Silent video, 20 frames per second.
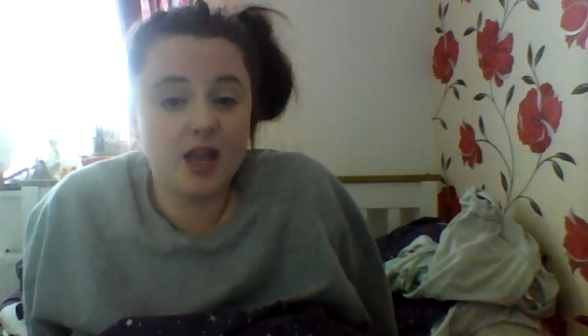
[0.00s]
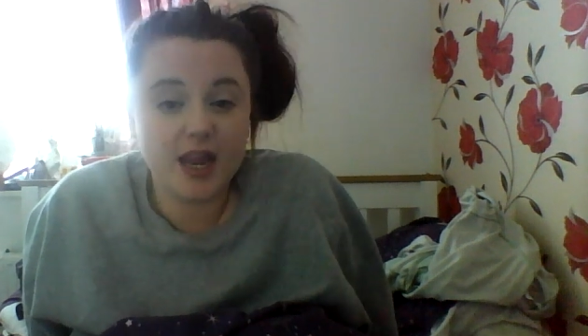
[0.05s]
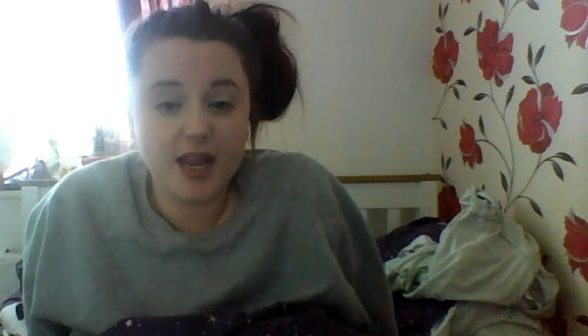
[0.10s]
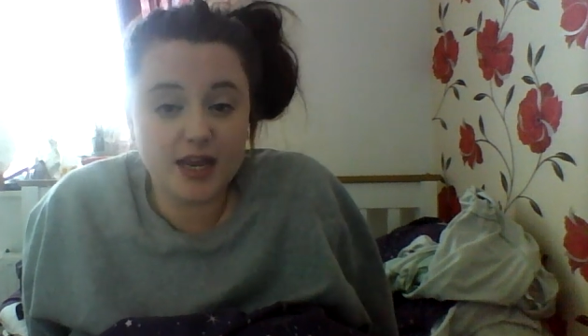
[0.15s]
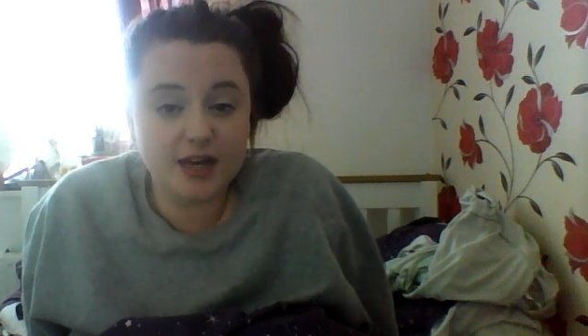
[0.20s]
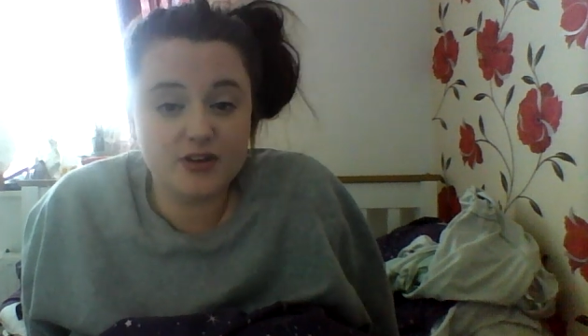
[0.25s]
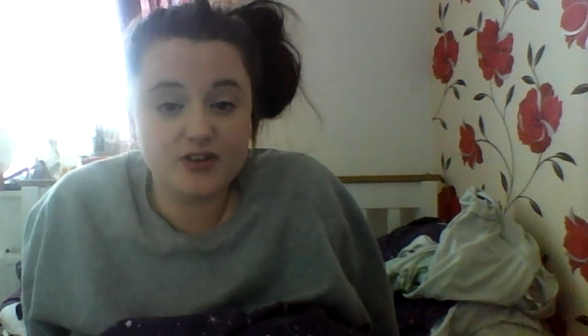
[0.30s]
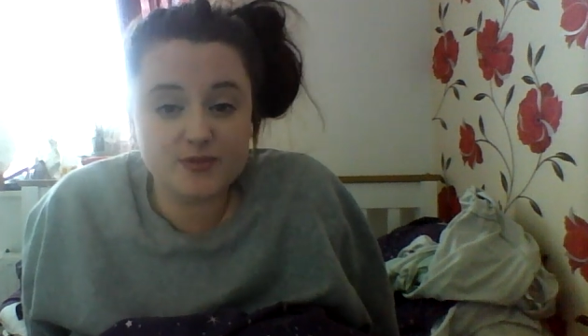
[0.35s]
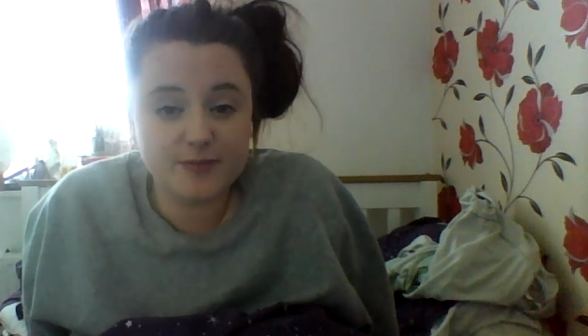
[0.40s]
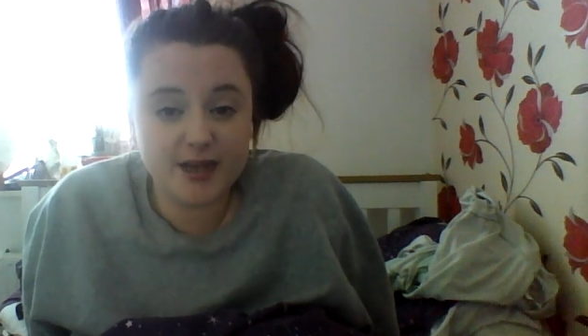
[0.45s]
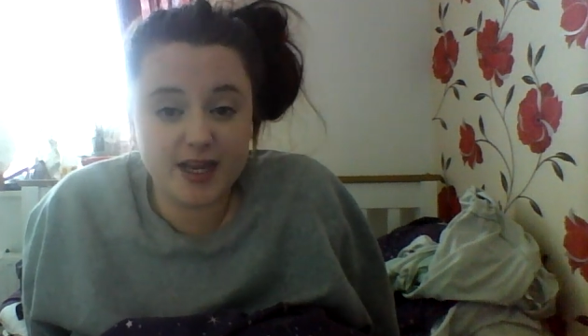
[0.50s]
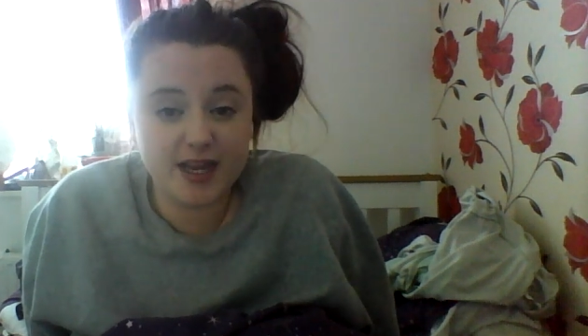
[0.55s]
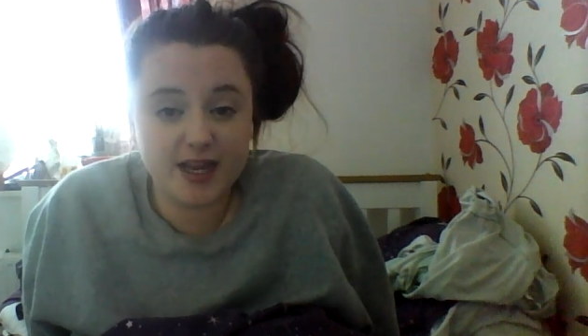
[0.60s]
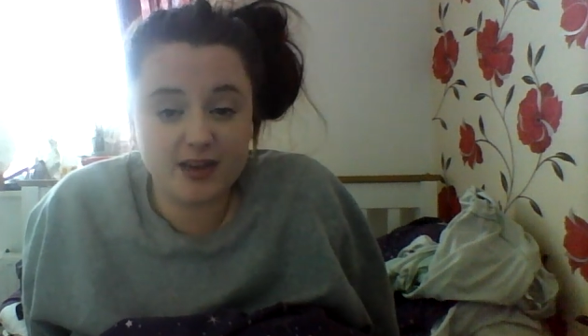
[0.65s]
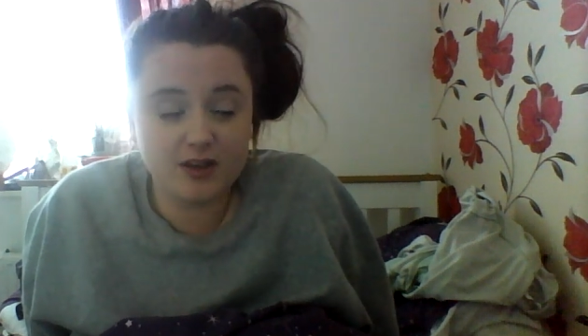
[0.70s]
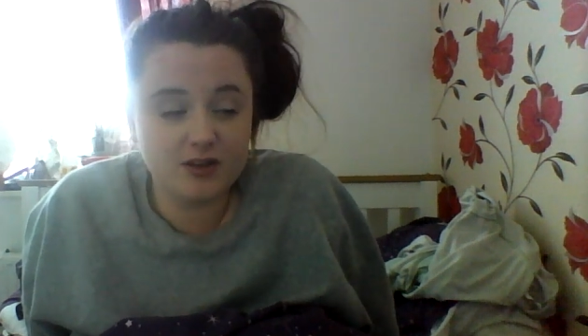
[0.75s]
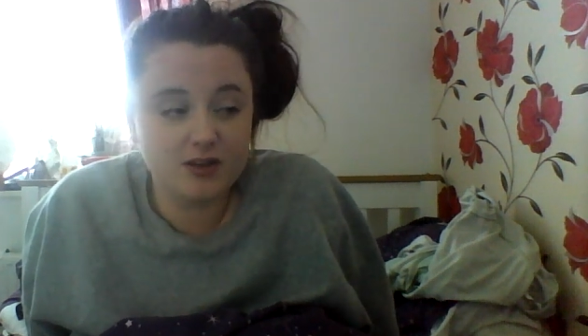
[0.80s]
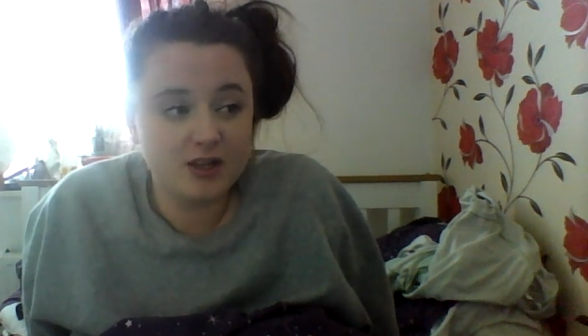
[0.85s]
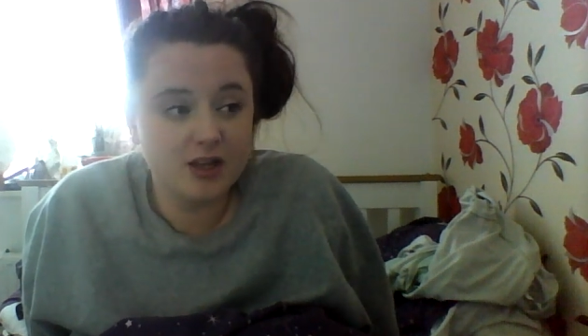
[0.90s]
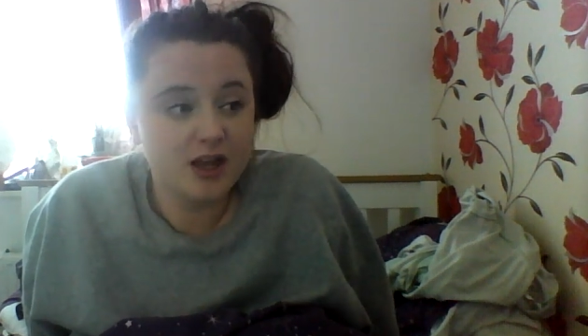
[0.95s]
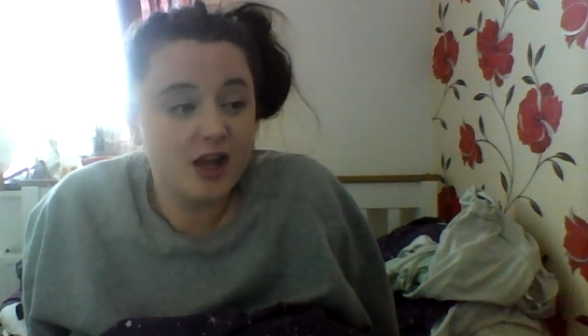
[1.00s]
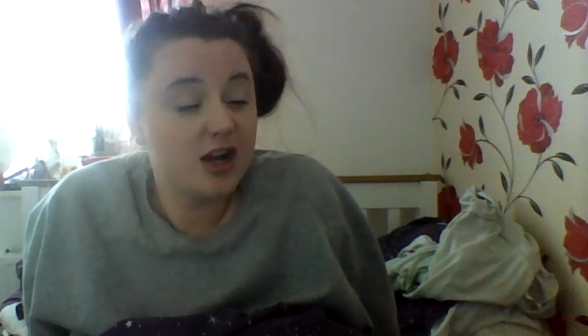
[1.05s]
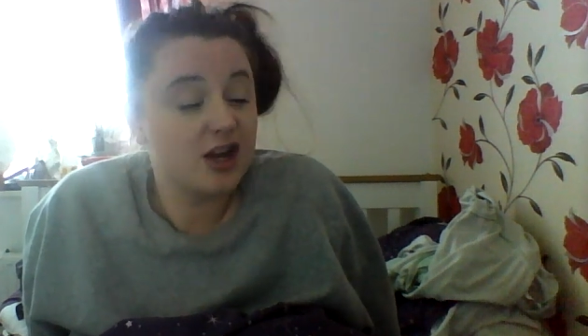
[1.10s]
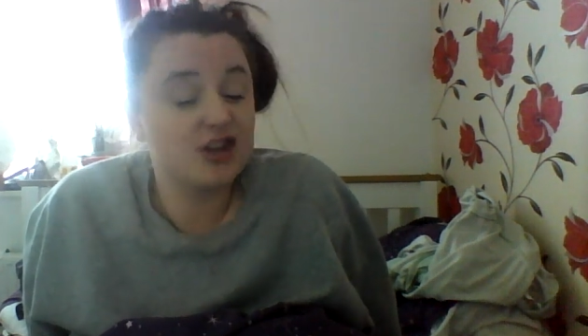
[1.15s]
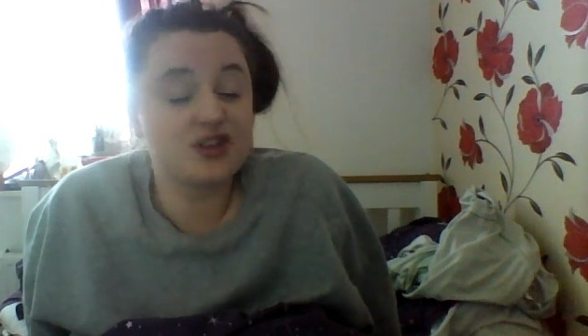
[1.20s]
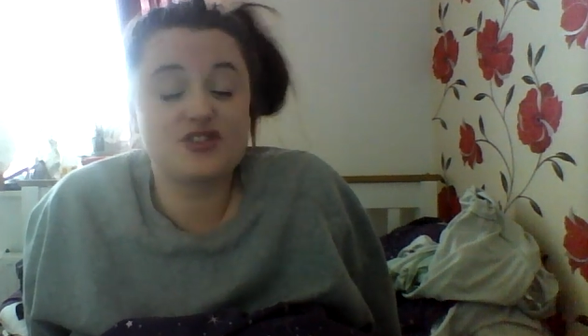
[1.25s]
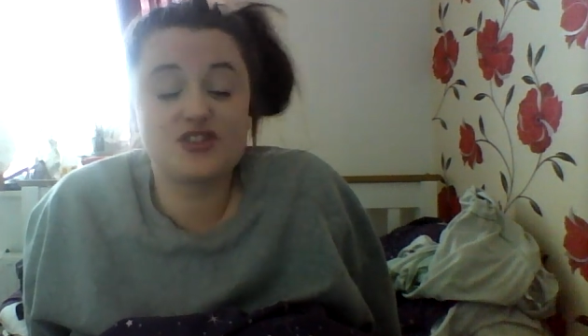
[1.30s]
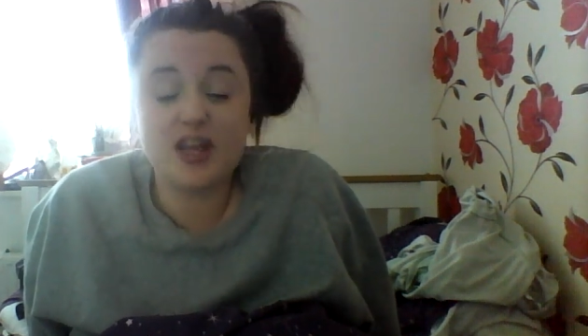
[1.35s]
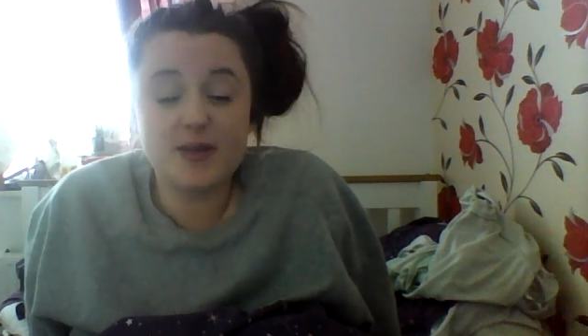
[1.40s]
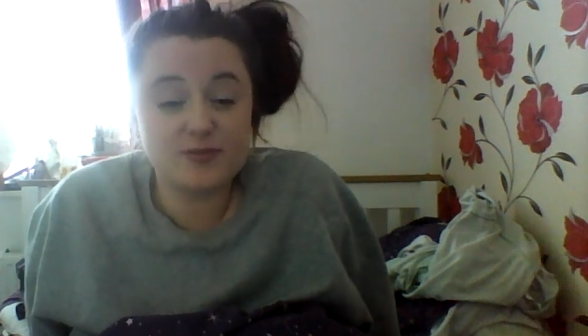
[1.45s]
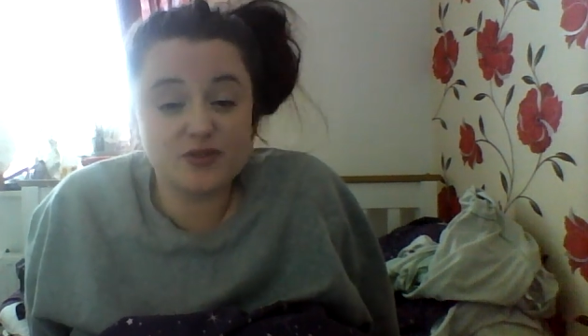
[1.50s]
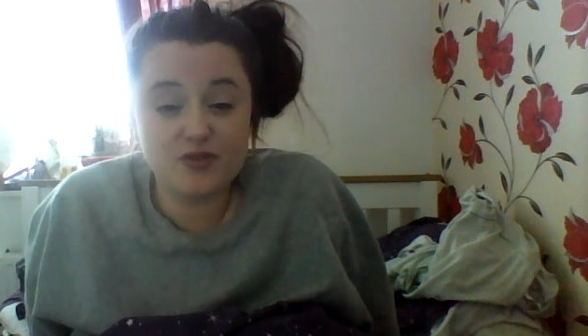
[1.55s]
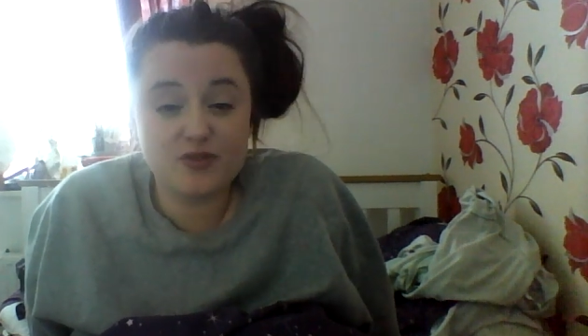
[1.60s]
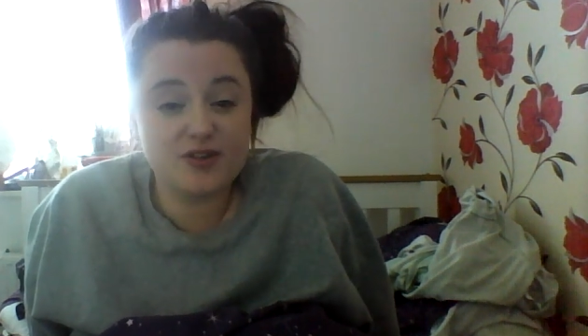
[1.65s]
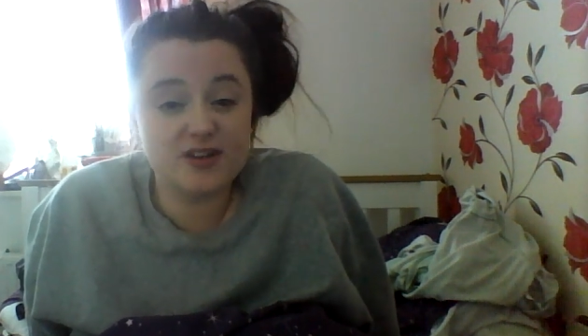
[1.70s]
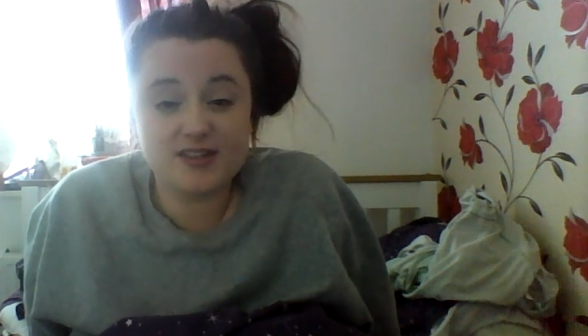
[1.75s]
Here's me, because Jem's on